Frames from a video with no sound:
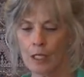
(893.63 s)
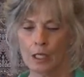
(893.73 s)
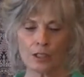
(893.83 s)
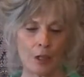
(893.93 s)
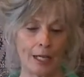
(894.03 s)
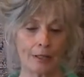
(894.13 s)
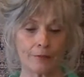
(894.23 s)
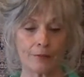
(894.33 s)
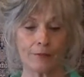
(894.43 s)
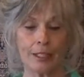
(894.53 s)
So I can
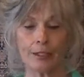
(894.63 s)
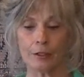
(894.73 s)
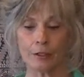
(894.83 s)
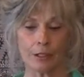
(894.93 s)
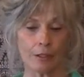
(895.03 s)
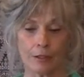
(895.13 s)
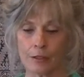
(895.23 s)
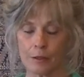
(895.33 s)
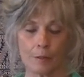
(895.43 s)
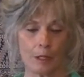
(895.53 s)
feel that there's
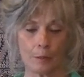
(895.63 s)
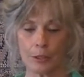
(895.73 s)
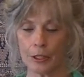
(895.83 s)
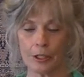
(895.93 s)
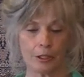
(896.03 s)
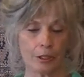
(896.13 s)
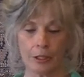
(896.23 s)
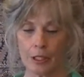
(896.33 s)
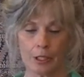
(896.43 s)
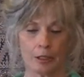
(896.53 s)
a, a pretty good
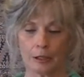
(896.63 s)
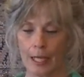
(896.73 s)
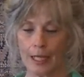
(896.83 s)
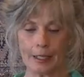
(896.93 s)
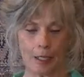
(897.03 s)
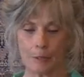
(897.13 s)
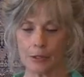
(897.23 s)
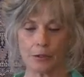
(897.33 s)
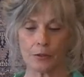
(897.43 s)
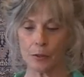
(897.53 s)
light up,
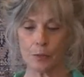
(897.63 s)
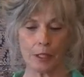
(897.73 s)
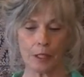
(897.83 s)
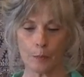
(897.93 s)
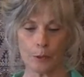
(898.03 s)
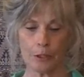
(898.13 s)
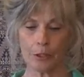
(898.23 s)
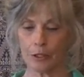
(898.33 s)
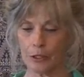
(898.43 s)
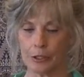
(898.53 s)
so to speak, a pretty
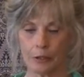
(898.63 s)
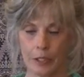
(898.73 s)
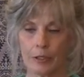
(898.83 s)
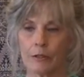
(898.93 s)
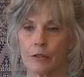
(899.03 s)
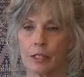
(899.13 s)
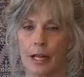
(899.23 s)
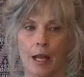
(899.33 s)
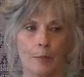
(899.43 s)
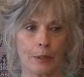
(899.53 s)
good energy
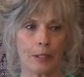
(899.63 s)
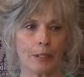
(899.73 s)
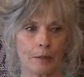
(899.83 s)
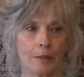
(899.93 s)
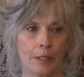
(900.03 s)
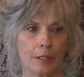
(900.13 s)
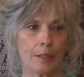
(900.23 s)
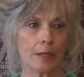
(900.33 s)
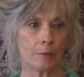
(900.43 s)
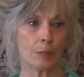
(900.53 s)
happening in,
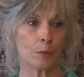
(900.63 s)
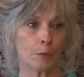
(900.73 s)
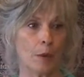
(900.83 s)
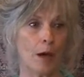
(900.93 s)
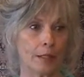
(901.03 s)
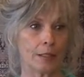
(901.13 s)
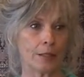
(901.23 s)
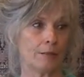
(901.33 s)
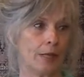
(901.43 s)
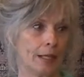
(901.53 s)
inside of people's
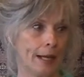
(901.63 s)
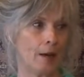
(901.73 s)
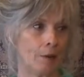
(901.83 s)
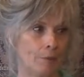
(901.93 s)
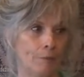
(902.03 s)
bodies right now.